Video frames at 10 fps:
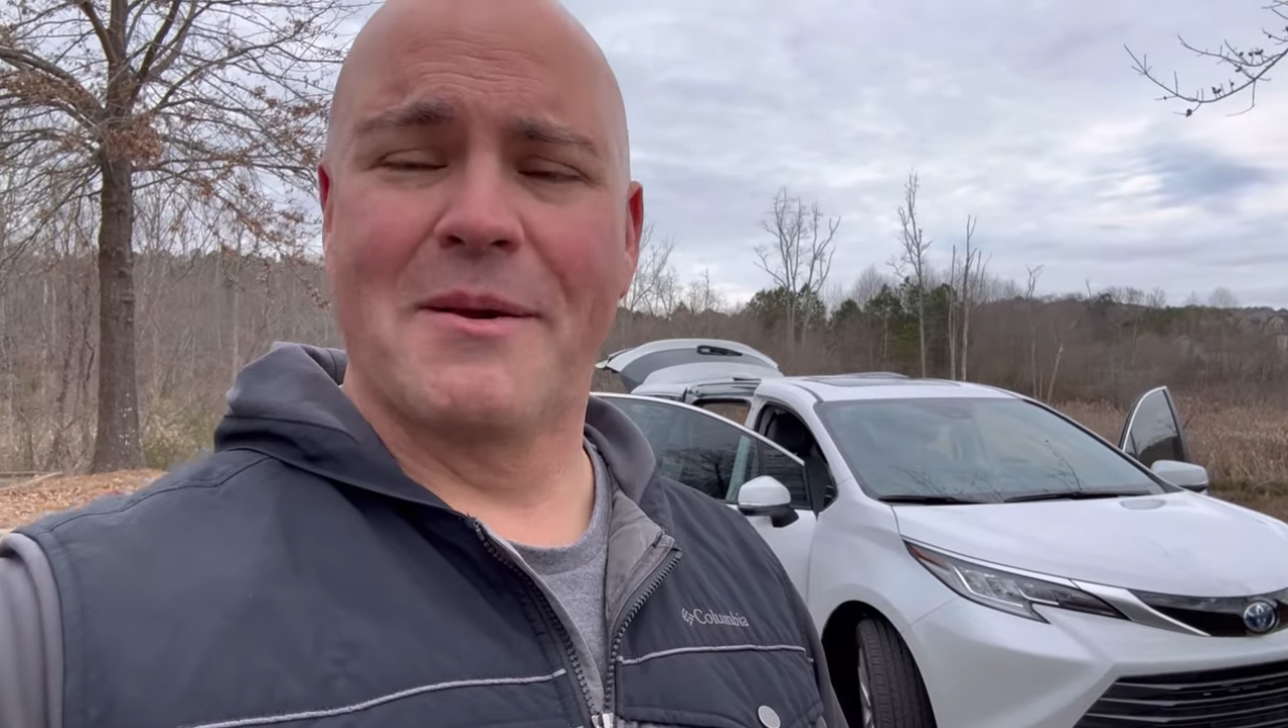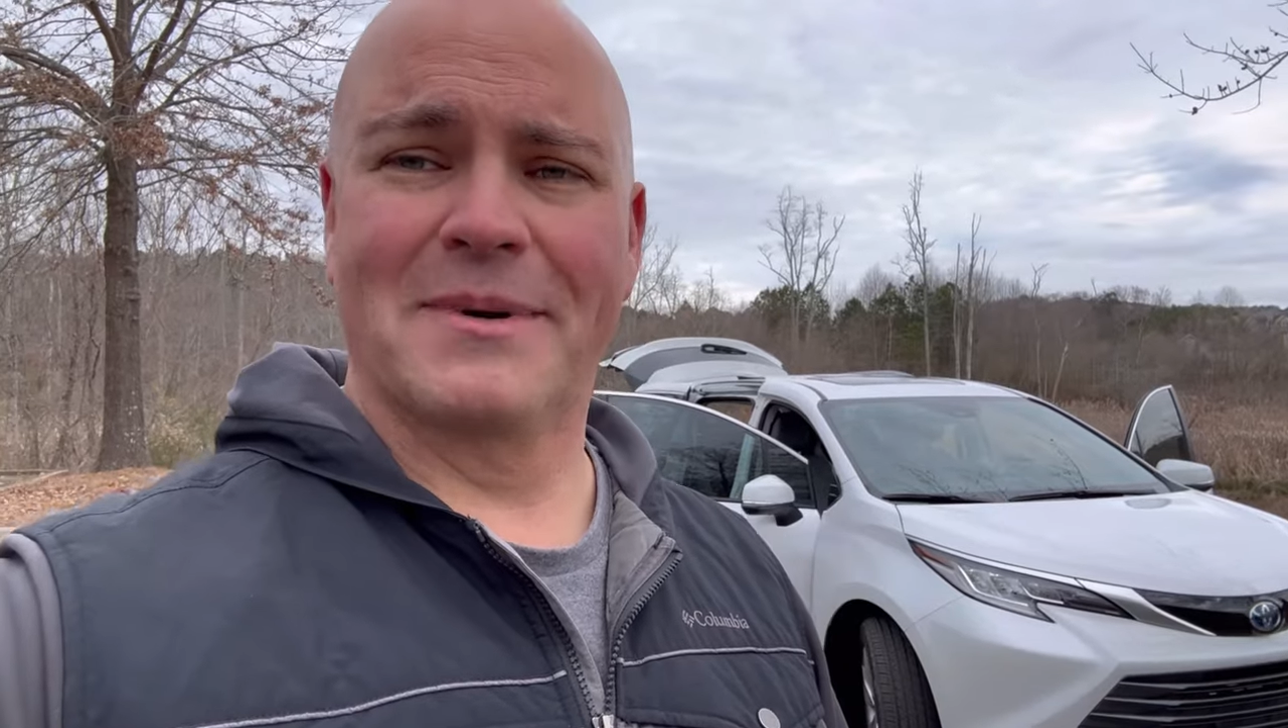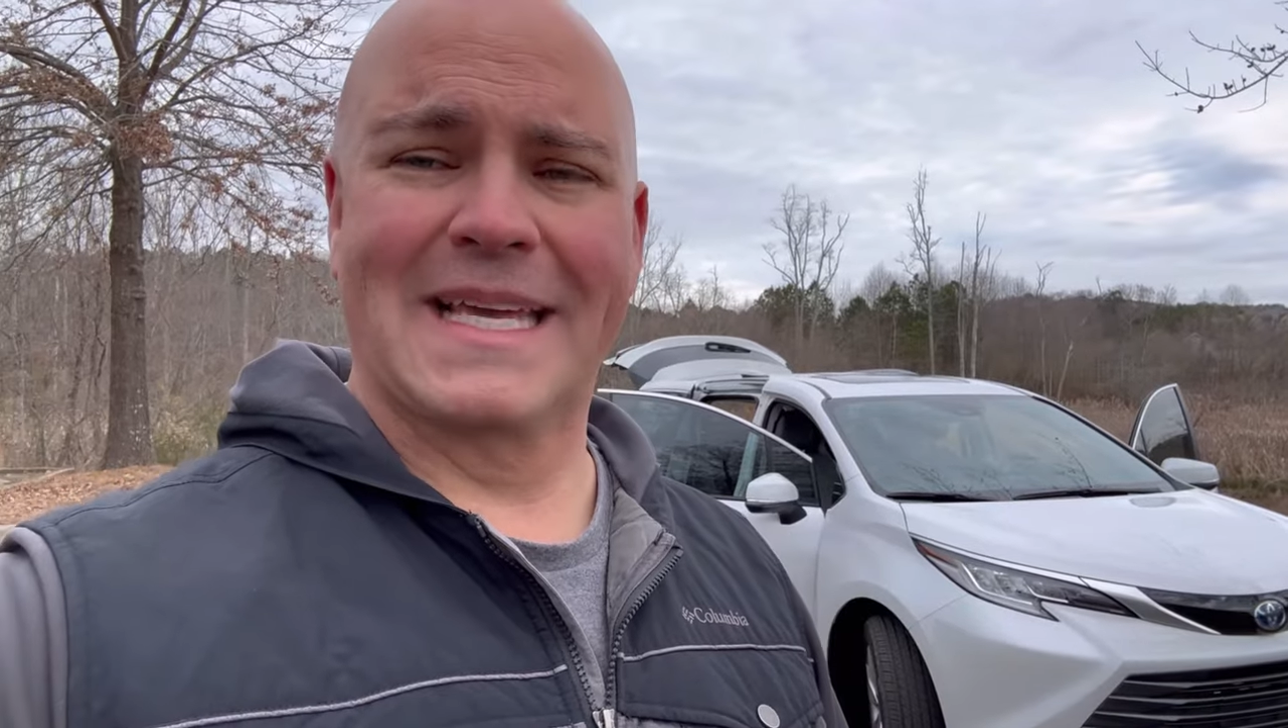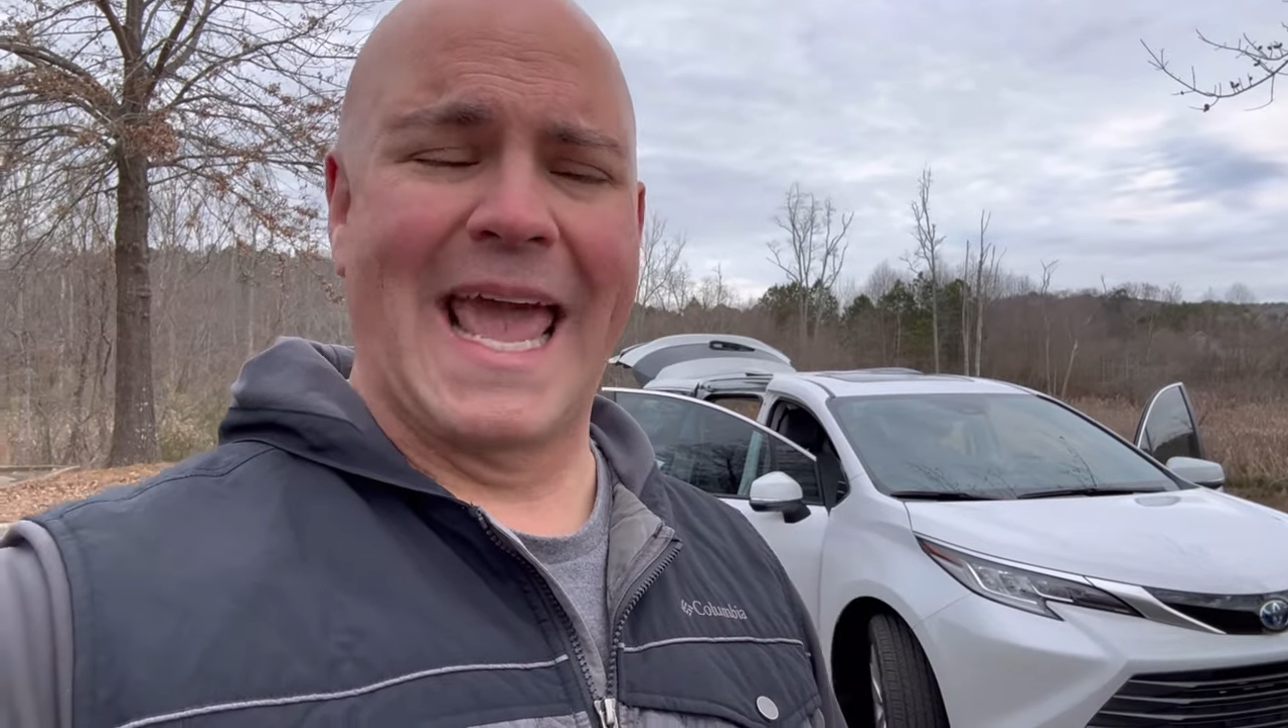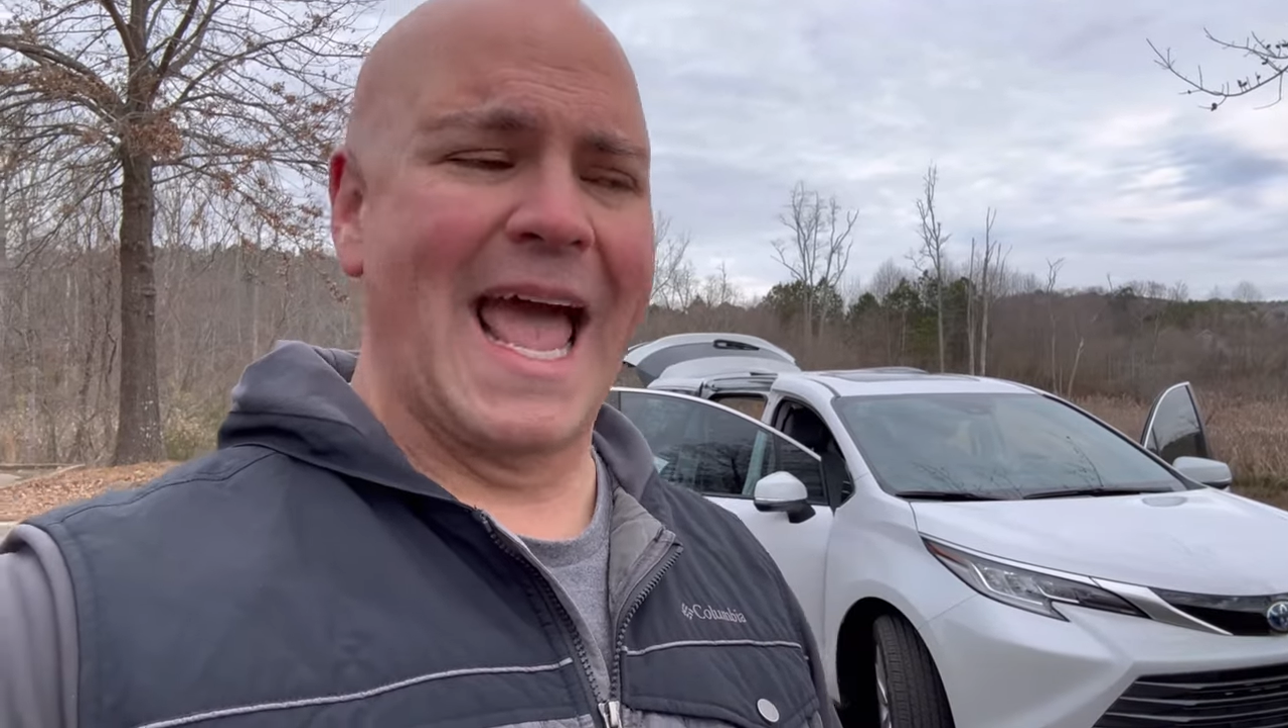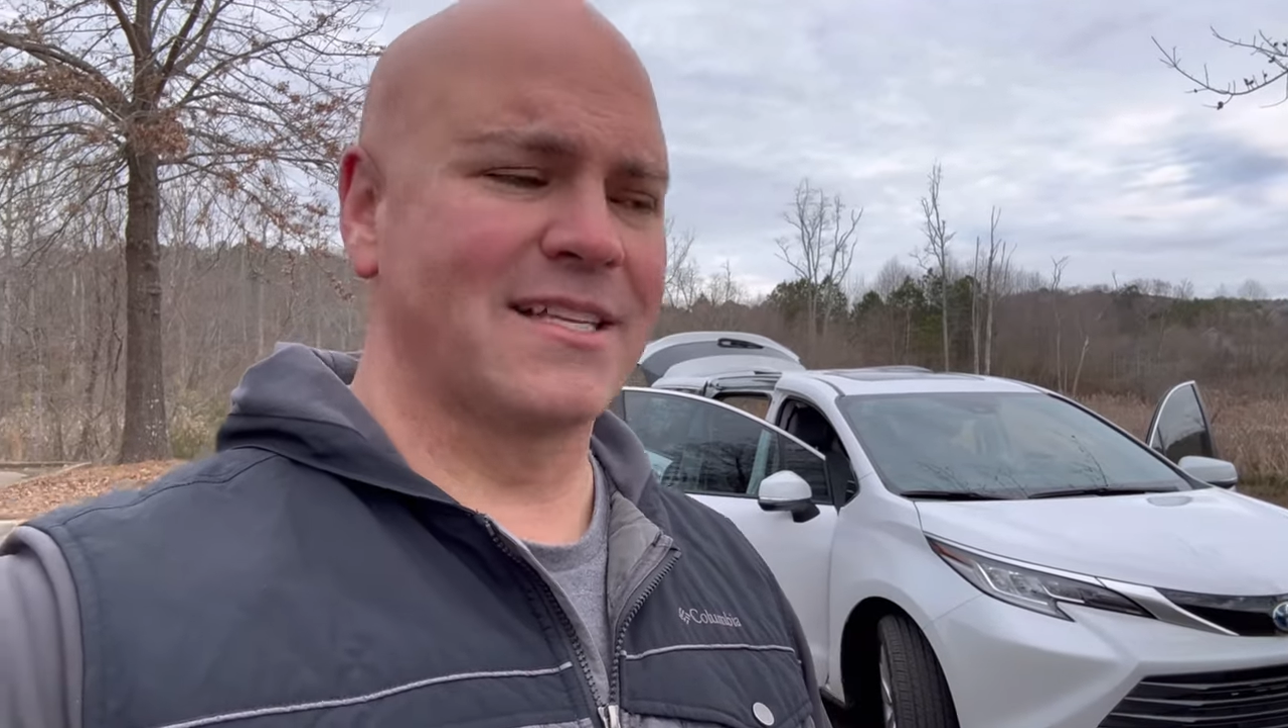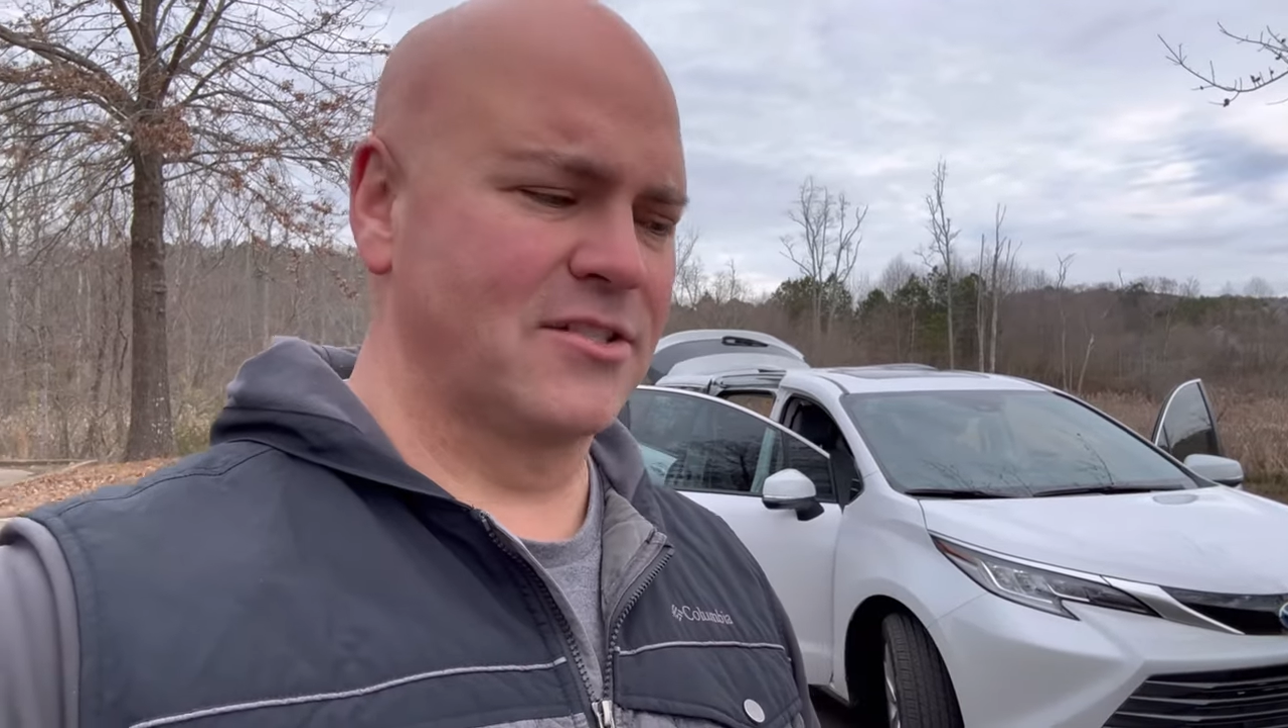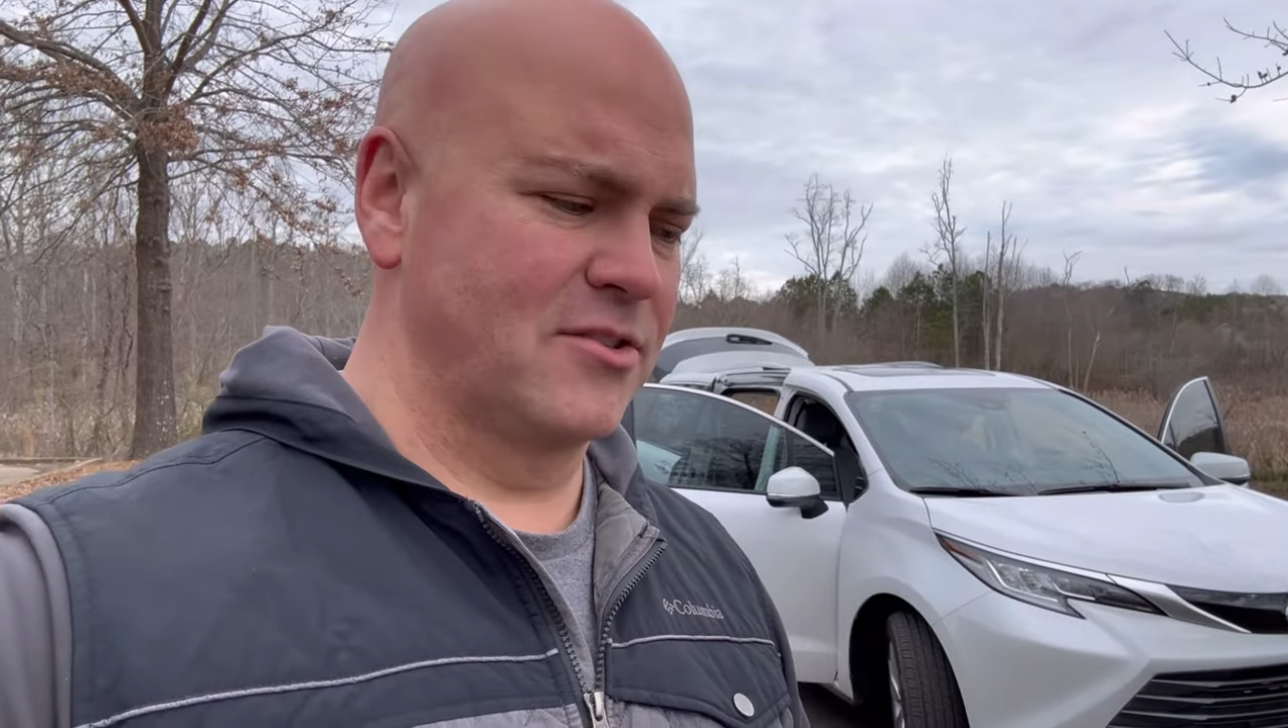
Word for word: able to cast